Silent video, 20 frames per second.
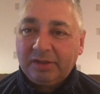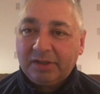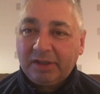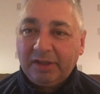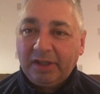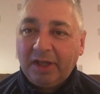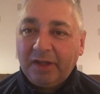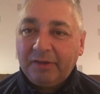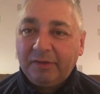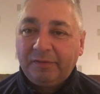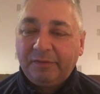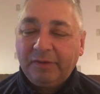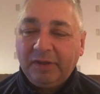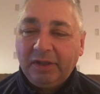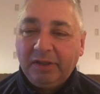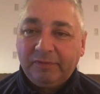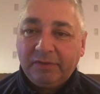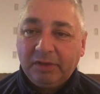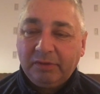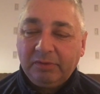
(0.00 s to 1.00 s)
another
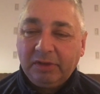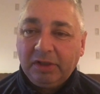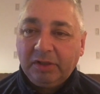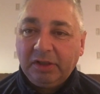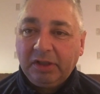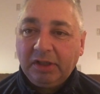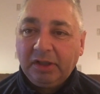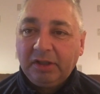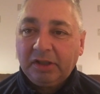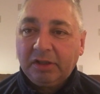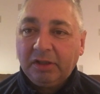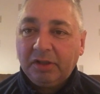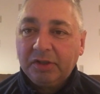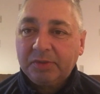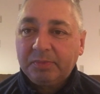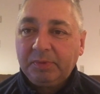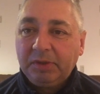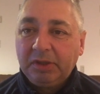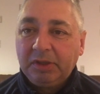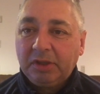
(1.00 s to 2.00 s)
favourite really in the
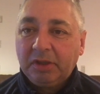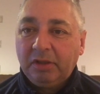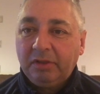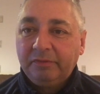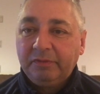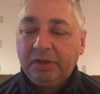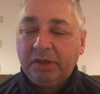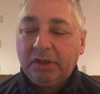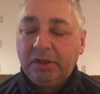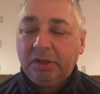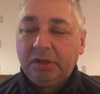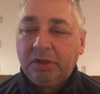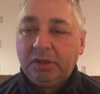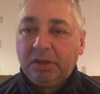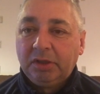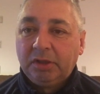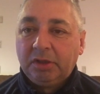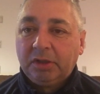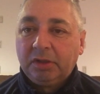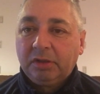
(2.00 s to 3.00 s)
Caspian Caviar
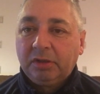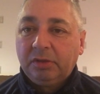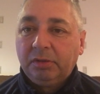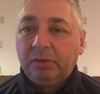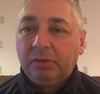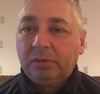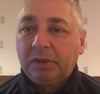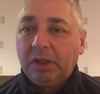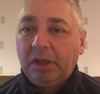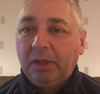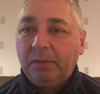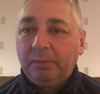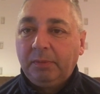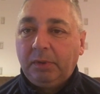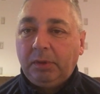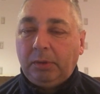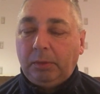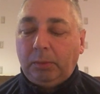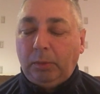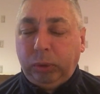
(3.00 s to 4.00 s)
Gold
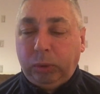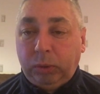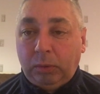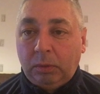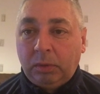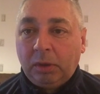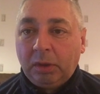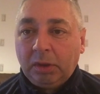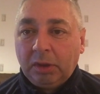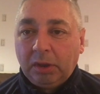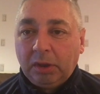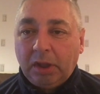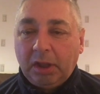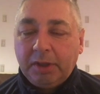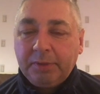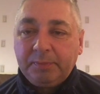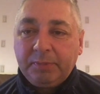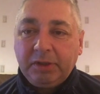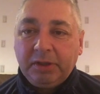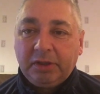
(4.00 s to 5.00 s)
Cup.
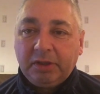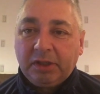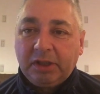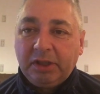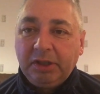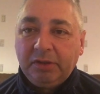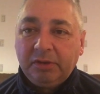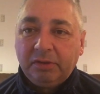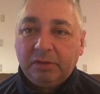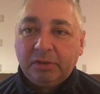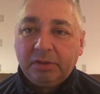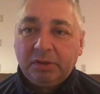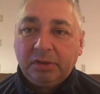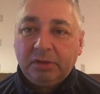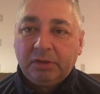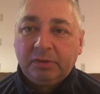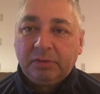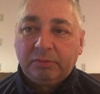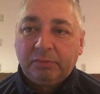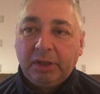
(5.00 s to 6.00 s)
I'd be keen
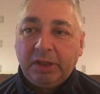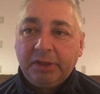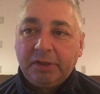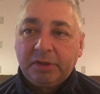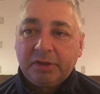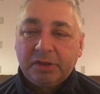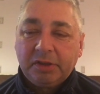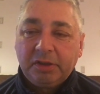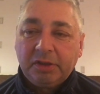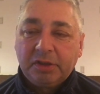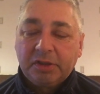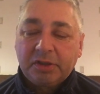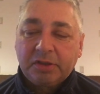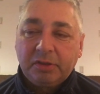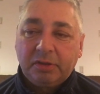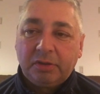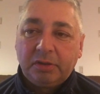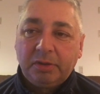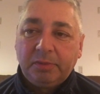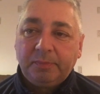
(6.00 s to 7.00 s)
on Riders on the
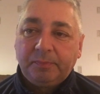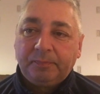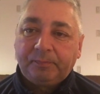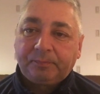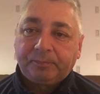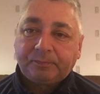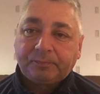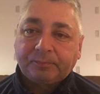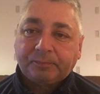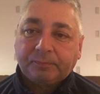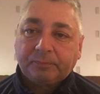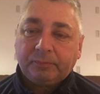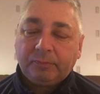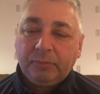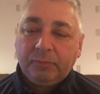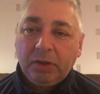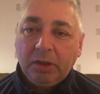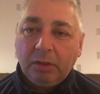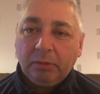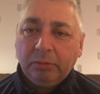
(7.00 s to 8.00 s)
Storm.
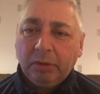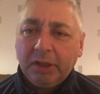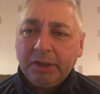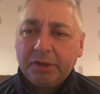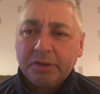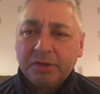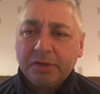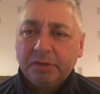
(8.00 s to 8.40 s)
I